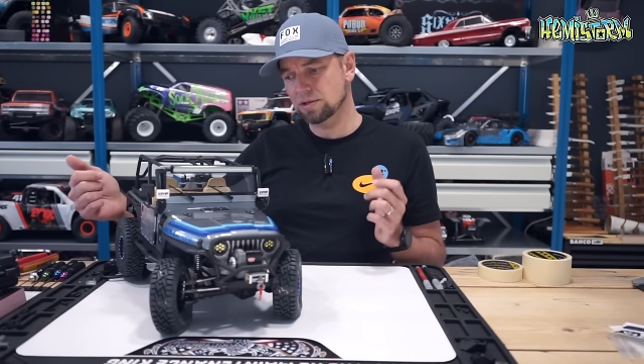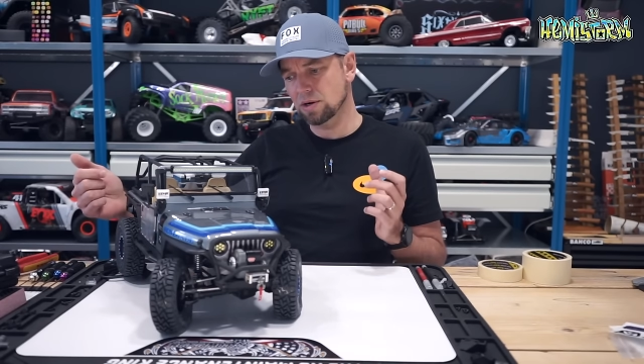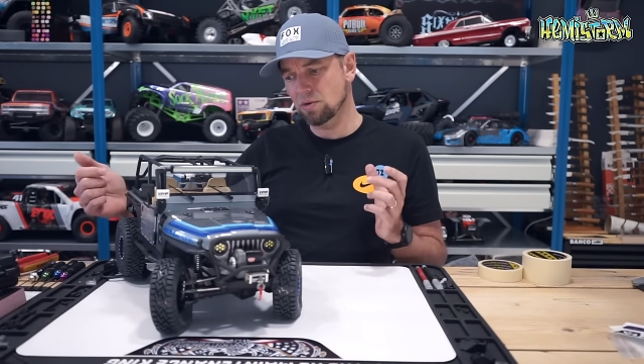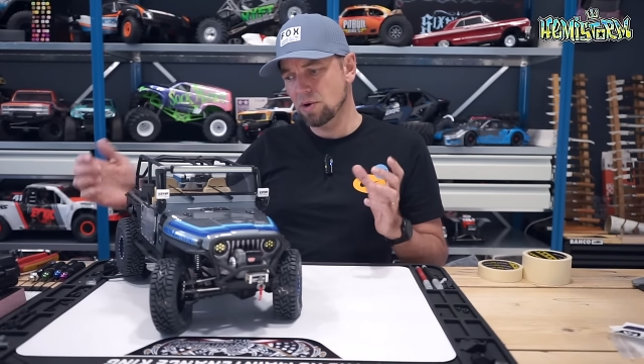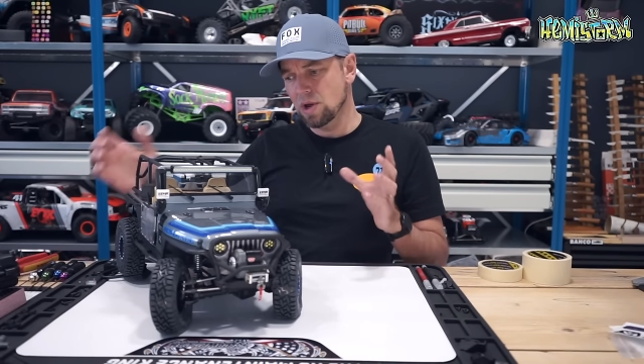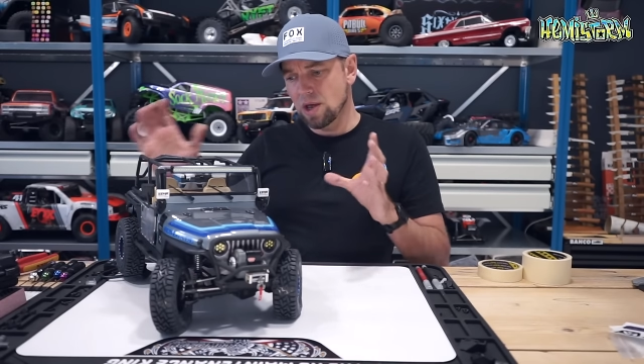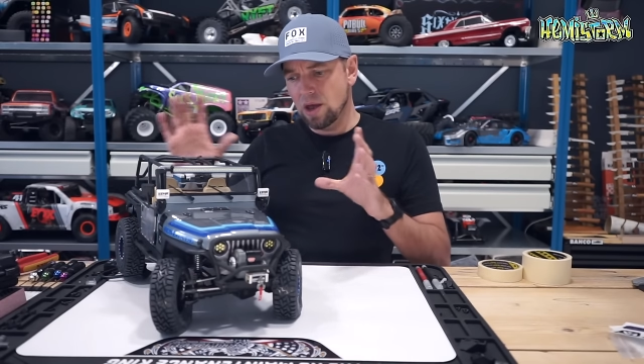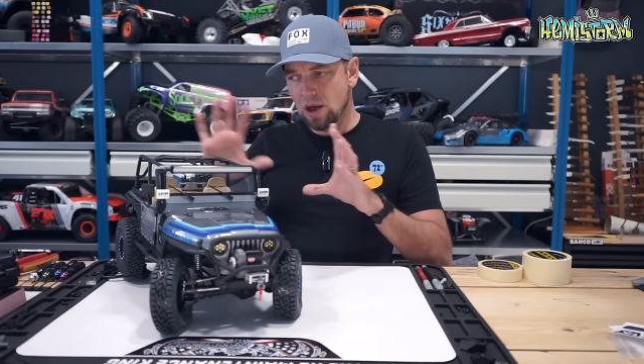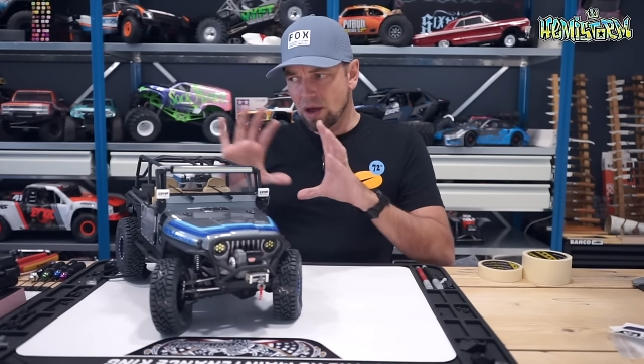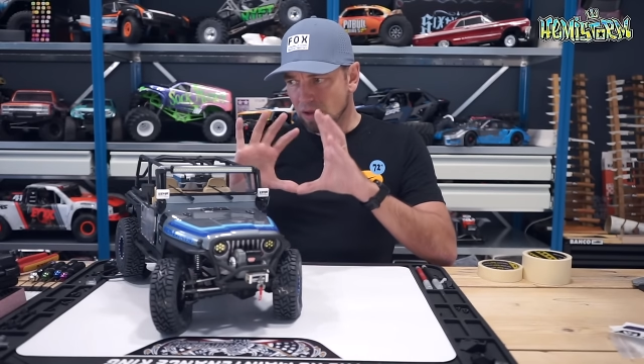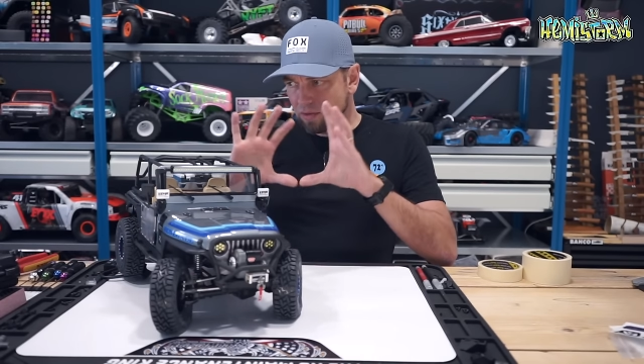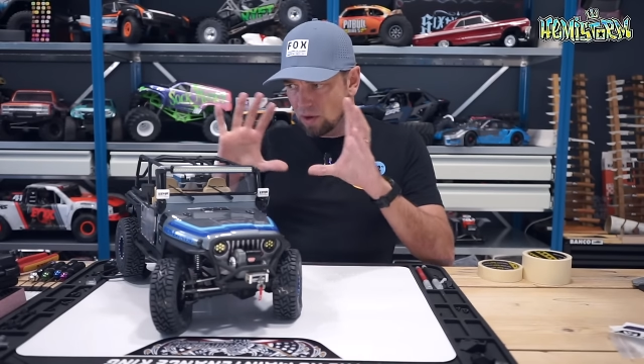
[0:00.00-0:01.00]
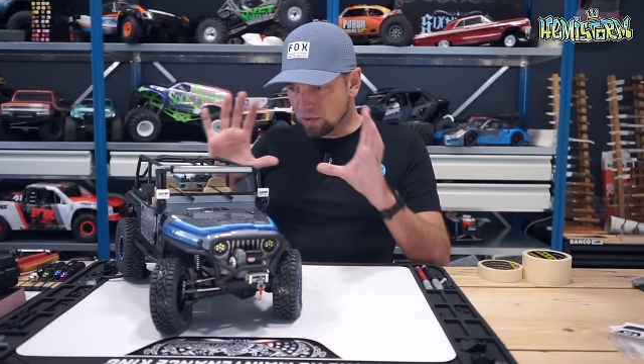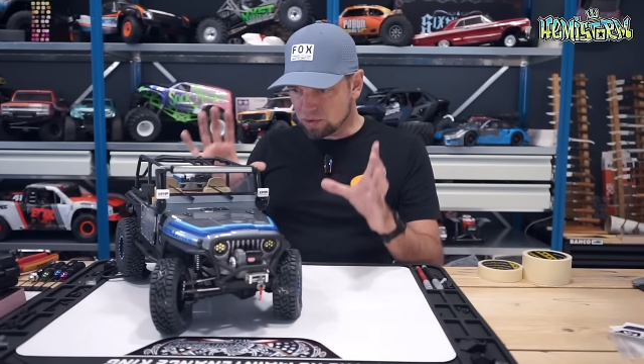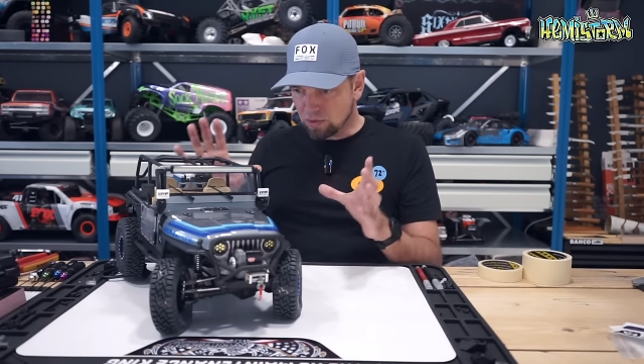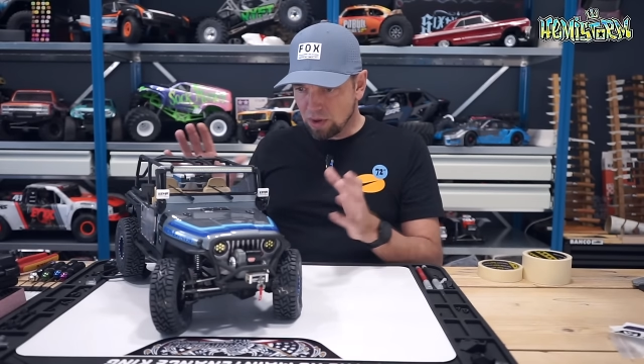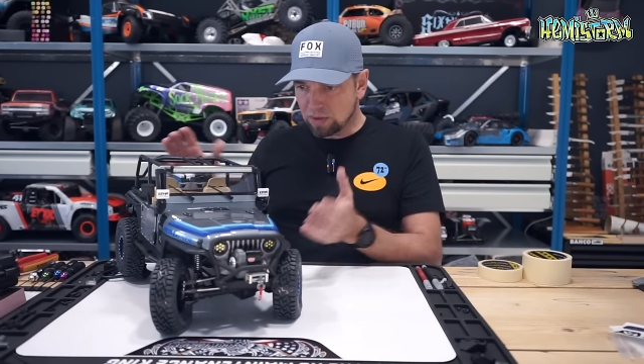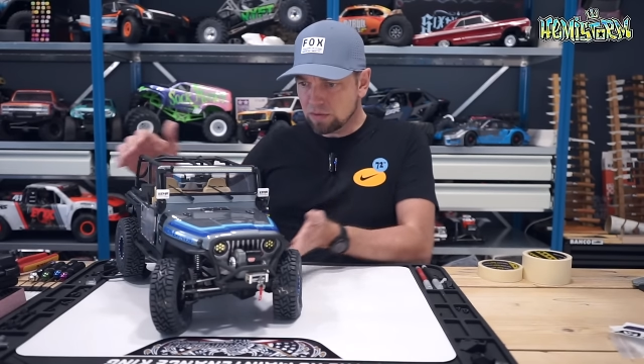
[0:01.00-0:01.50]
So those
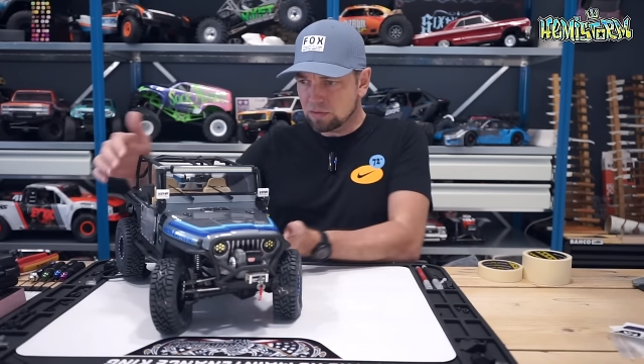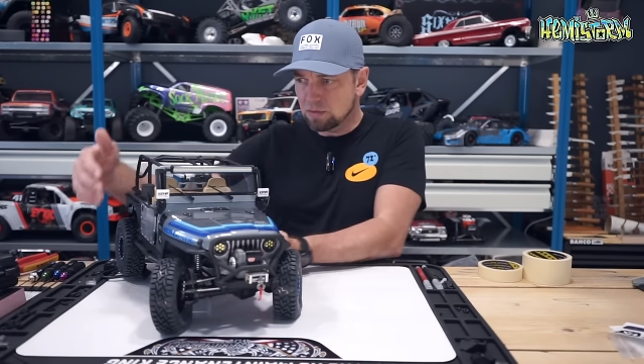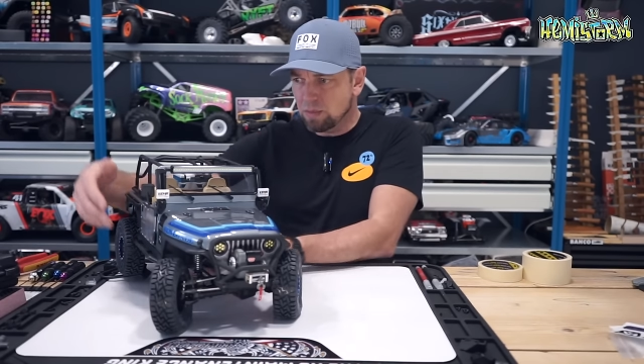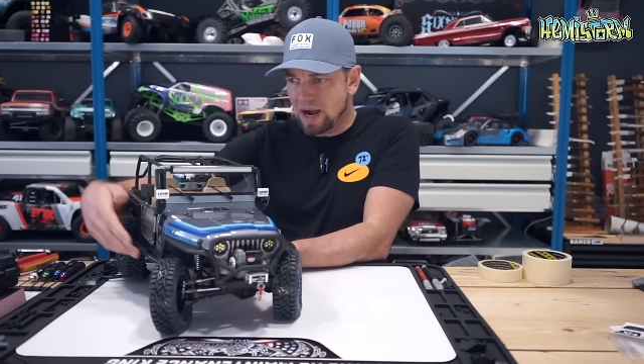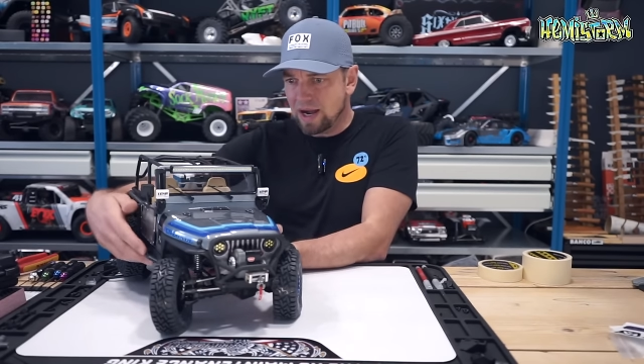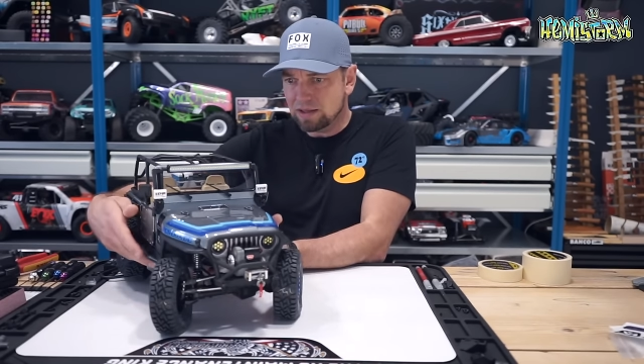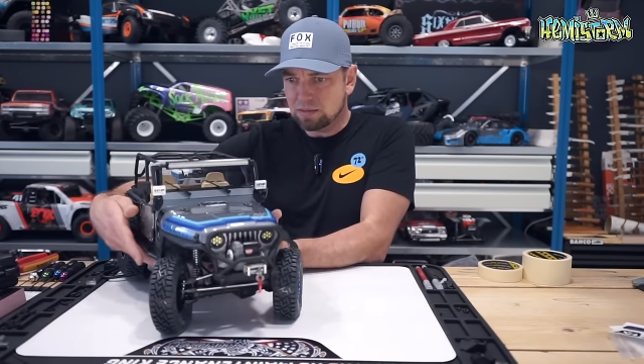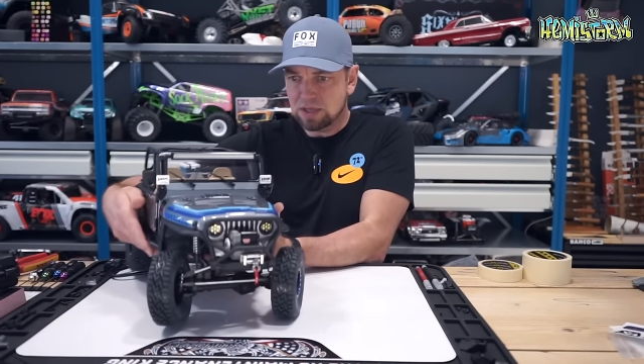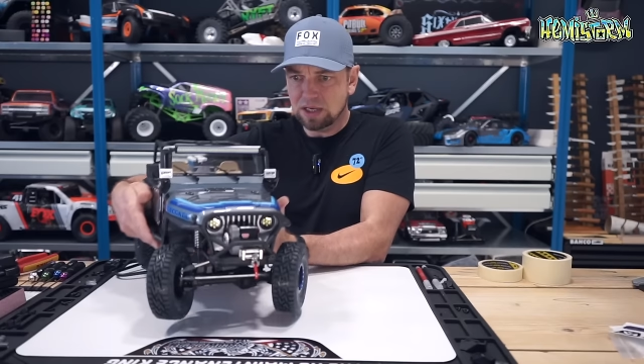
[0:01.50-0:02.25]
are also some items